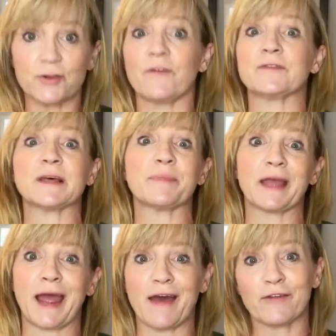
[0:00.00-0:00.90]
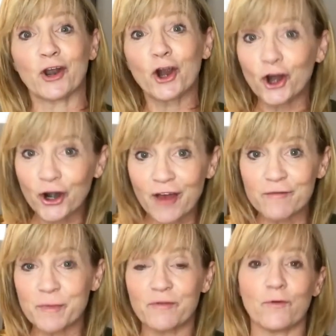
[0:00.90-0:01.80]
or if something I haven't heard
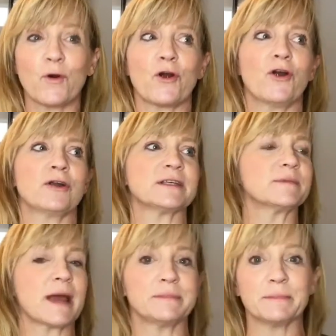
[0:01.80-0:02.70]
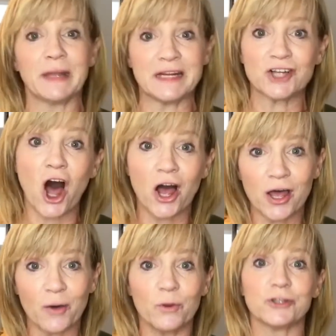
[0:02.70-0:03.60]
of before, sometimes Mini
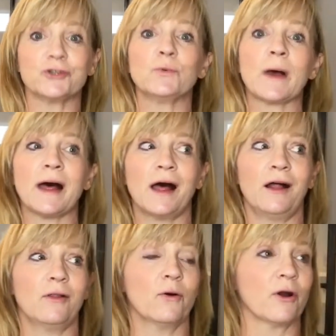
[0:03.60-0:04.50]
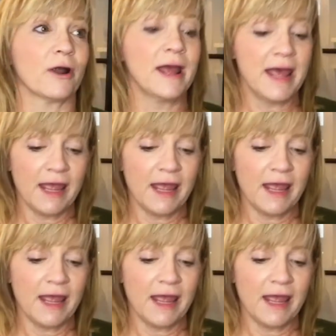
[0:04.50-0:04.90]
Tonka will do well, or